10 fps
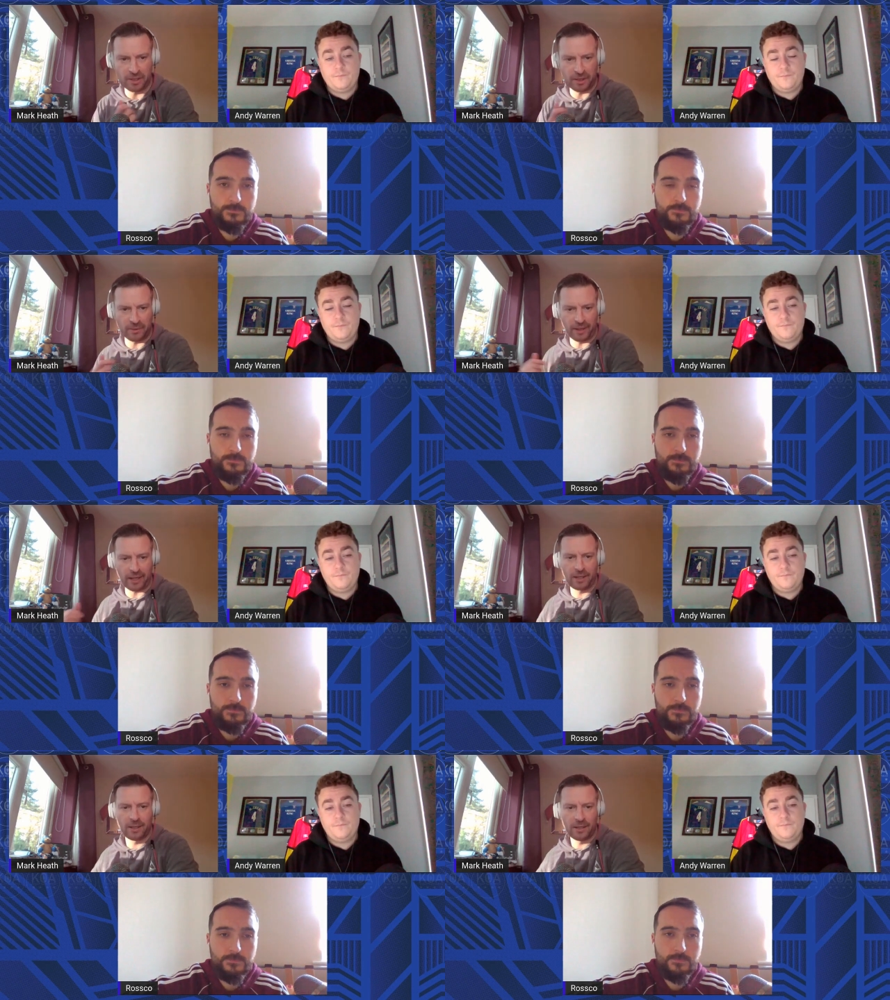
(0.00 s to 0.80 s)
Speaker 1: do that.
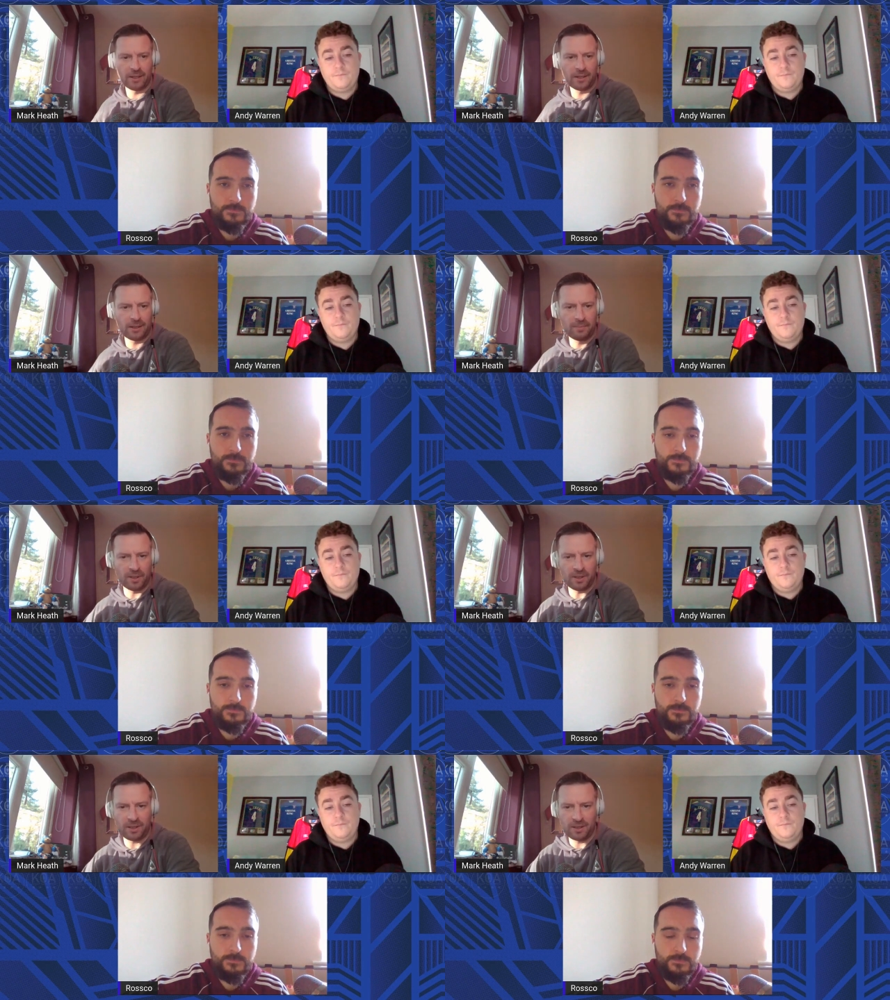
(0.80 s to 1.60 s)

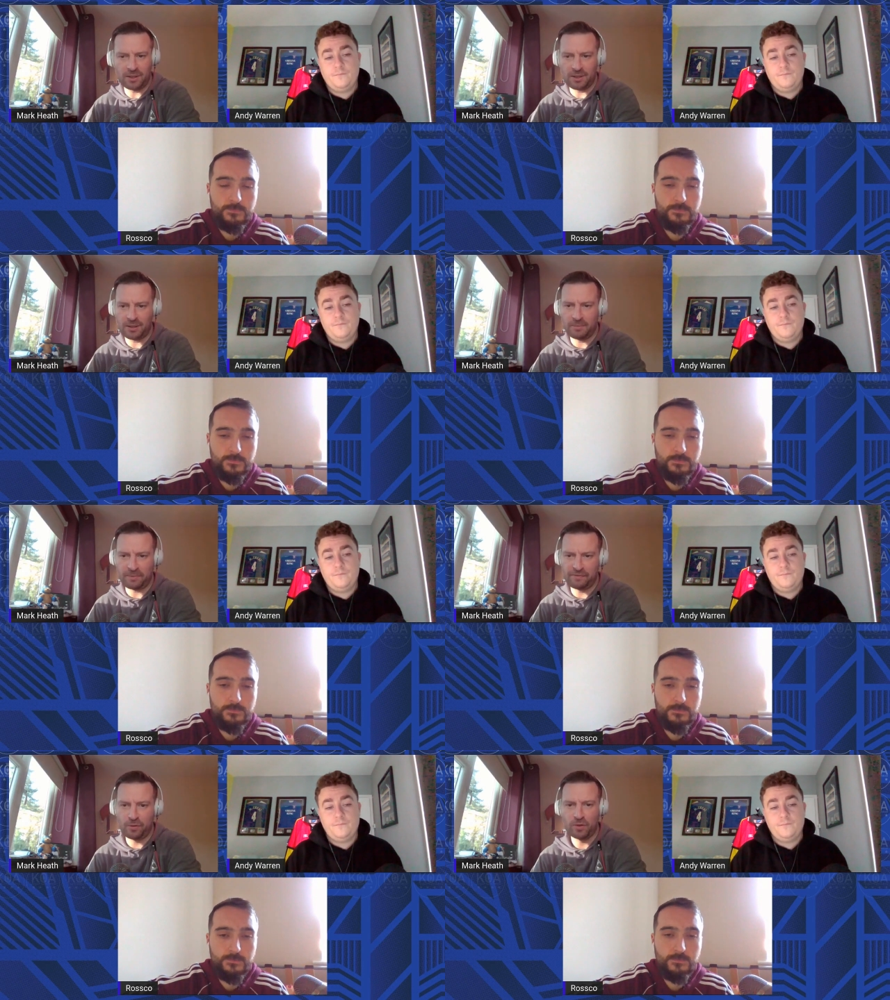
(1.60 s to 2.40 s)
But
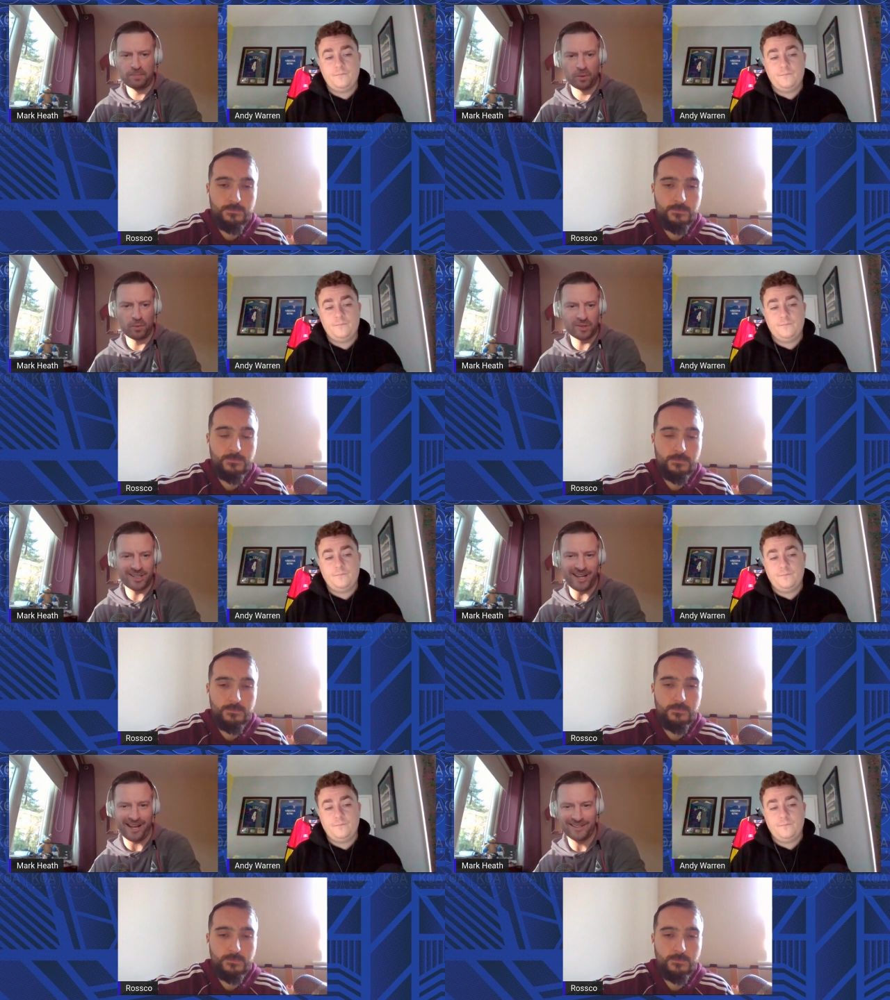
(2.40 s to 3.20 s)
before a ball was
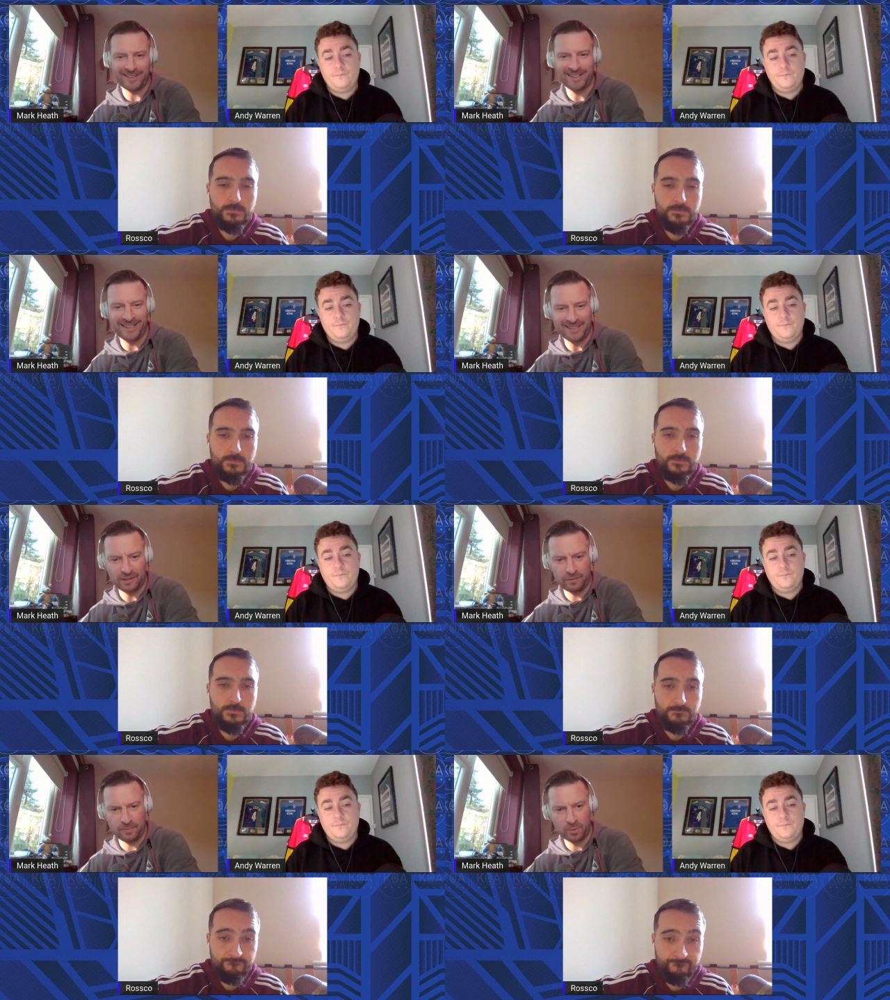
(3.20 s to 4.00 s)
kicked, in a classic
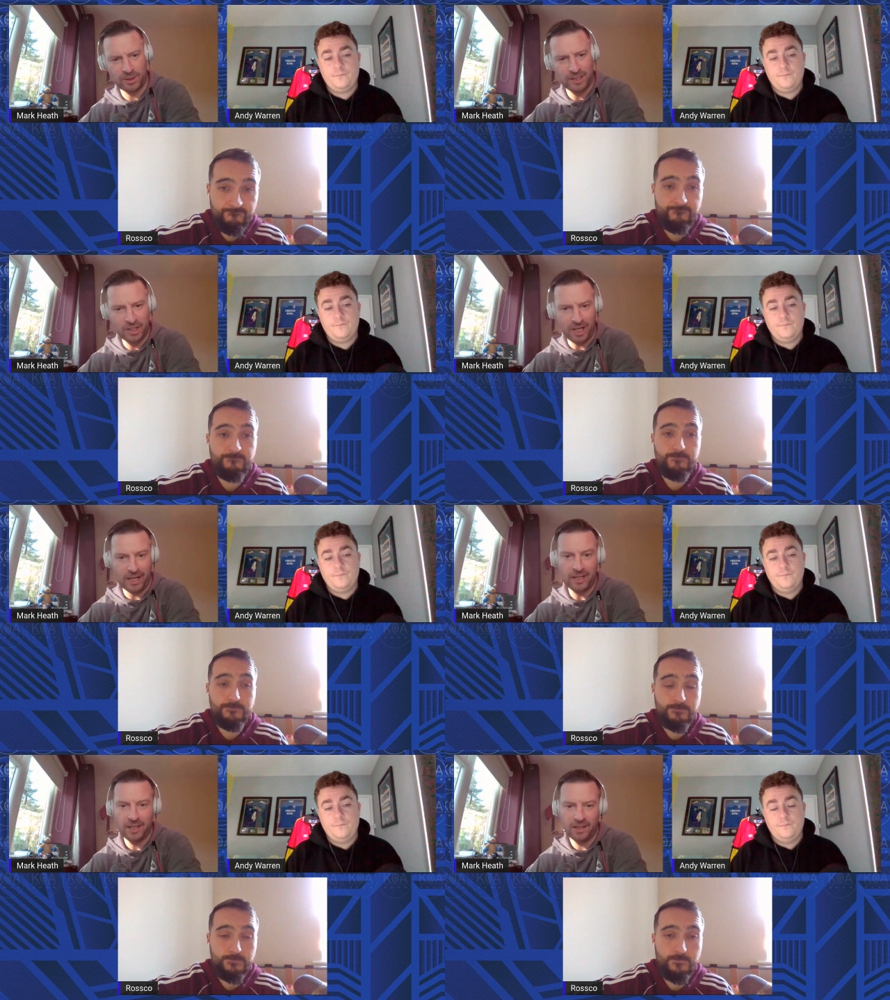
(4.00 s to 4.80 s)
football
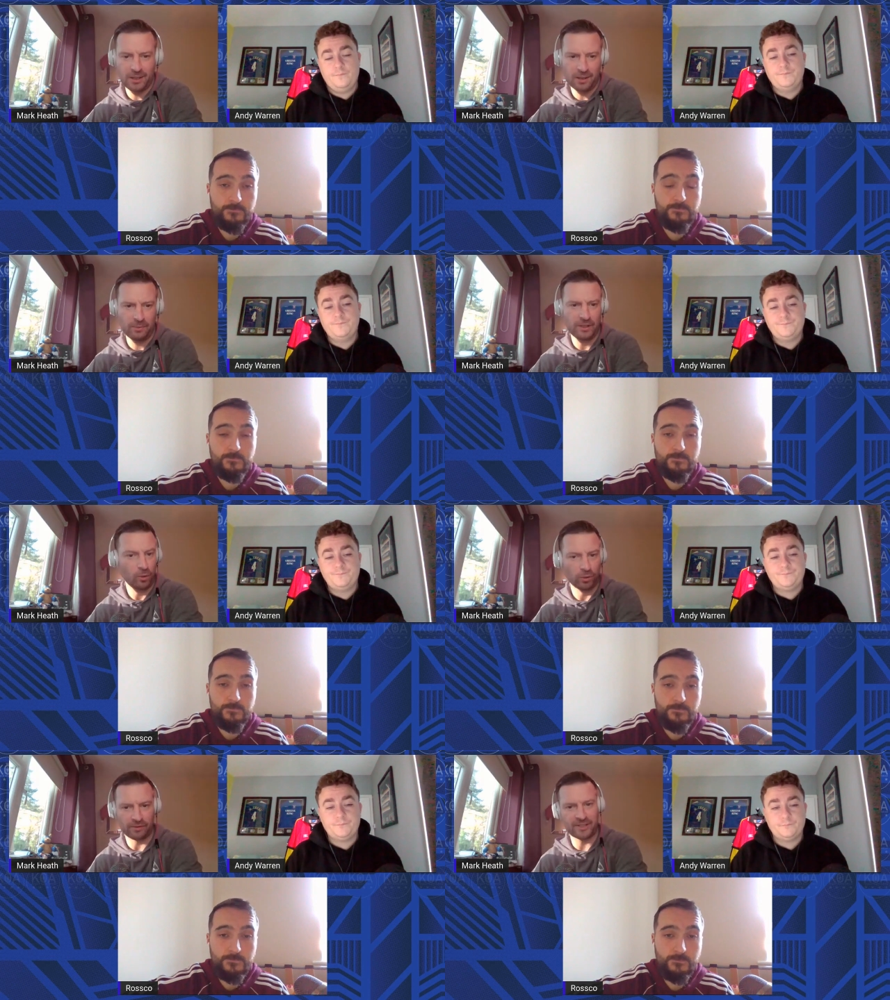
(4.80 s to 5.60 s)
cliche, we'd
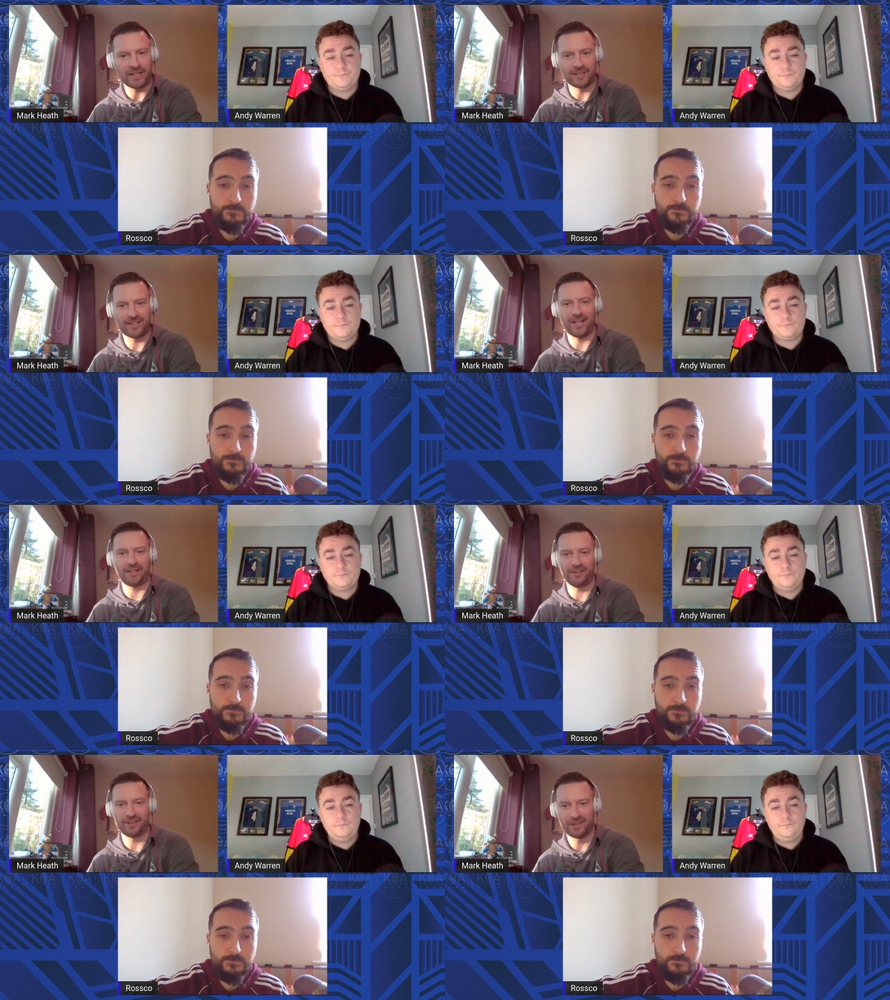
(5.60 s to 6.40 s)
all have taken
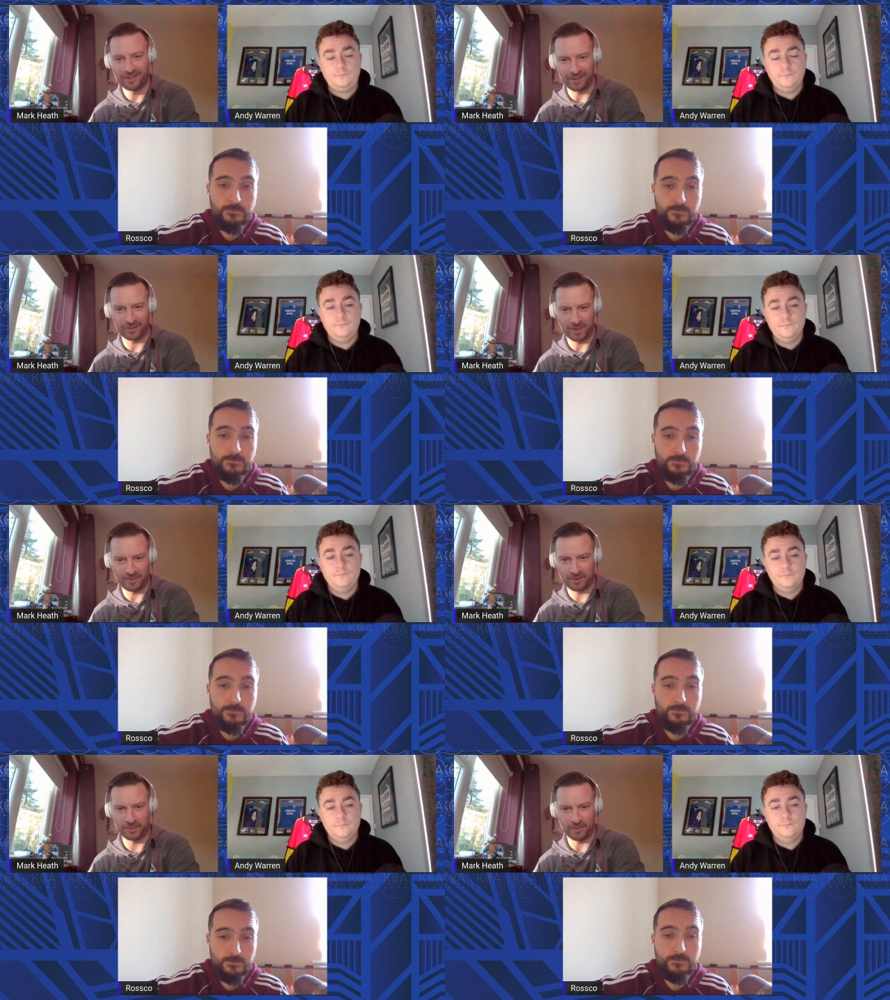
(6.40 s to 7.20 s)
second at
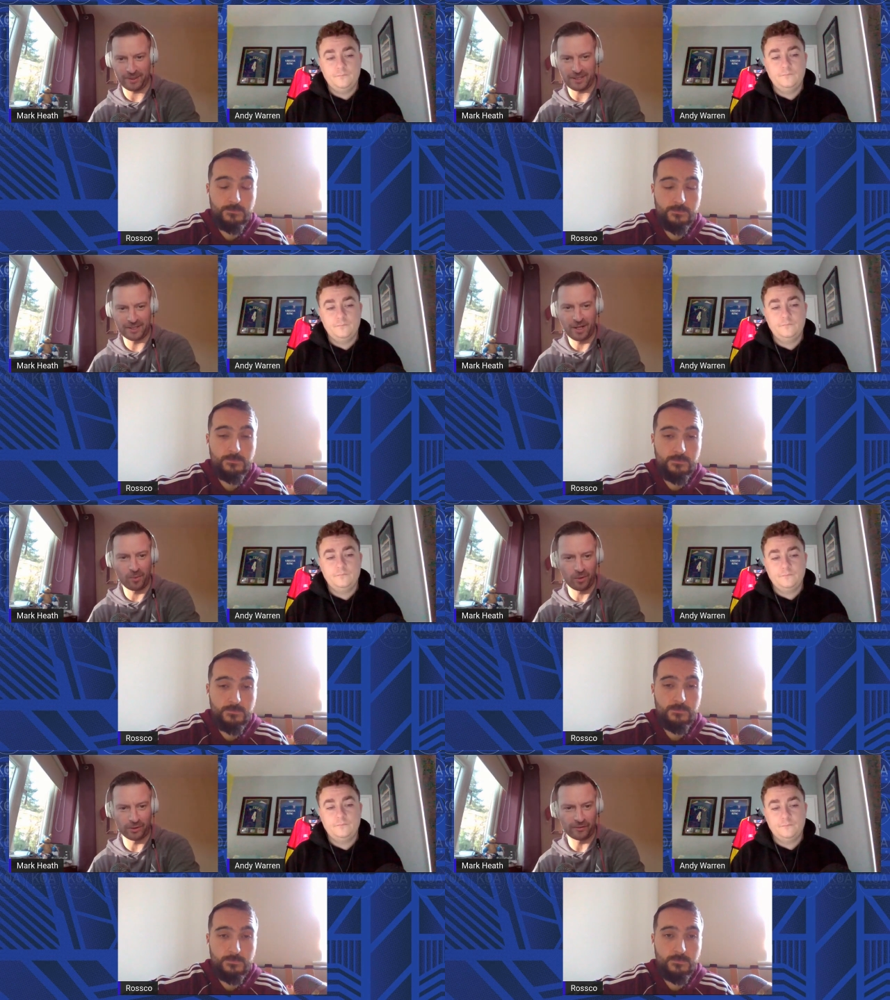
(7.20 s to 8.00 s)
Christmas, wouldn't we? There's no
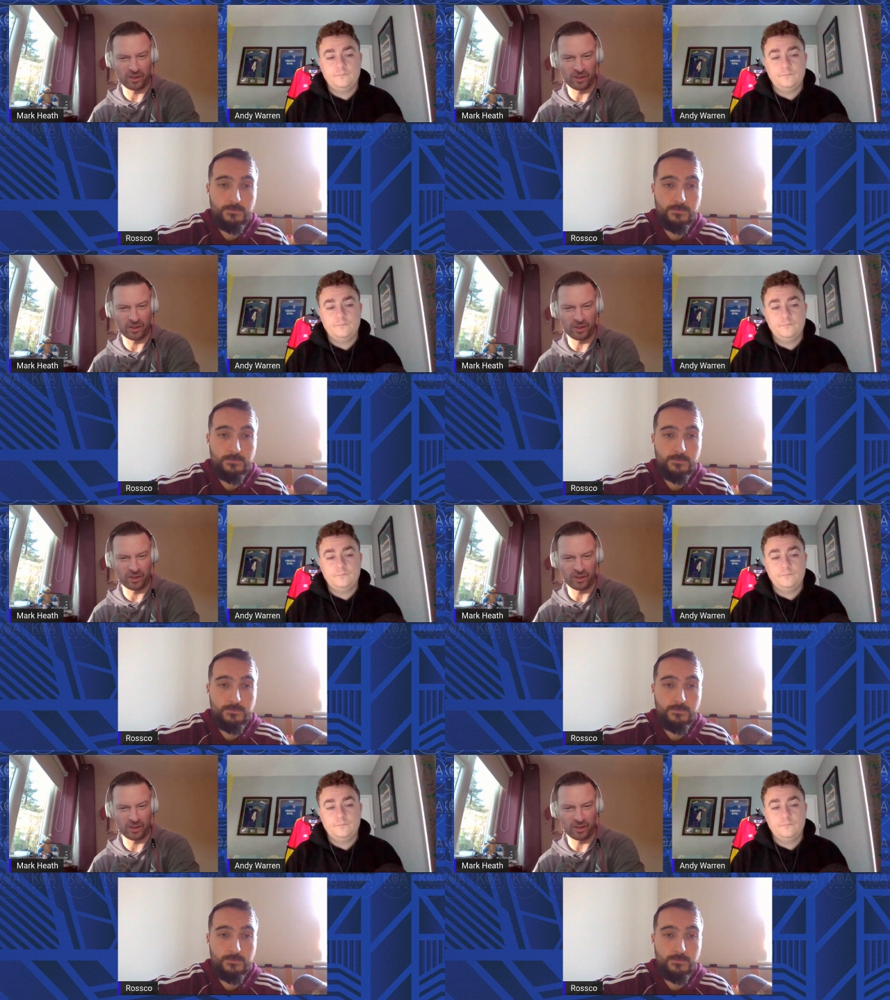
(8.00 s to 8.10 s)
one that have